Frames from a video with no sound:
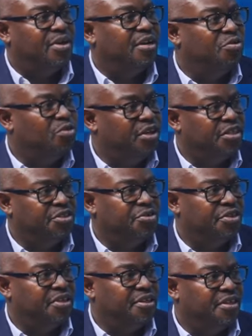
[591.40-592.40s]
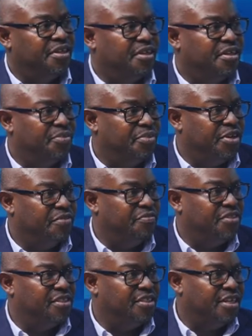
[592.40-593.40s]
and who are enjoying the
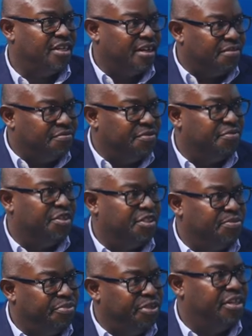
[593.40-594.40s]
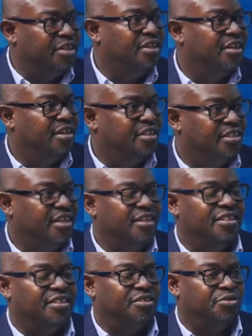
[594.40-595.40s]
benefits, and they have even many
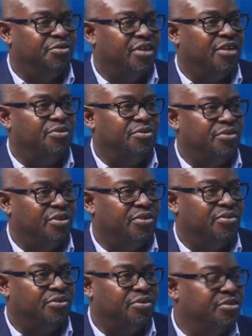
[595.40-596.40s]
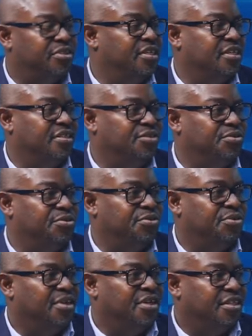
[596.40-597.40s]
challenges on those days. So
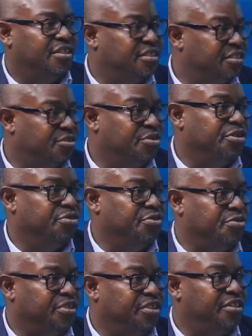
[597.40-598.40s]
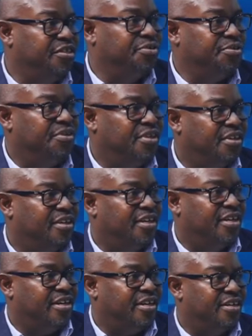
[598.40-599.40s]
this is going to continue,
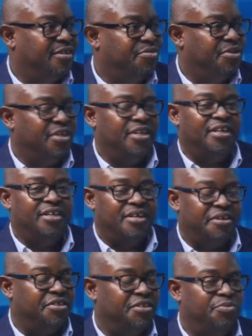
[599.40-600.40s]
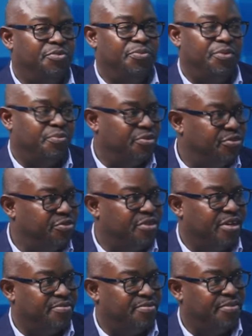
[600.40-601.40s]
and we encourage more people to
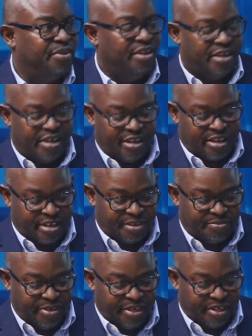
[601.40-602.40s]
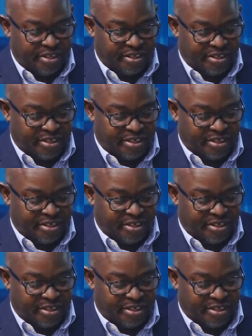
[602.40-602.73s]
come and play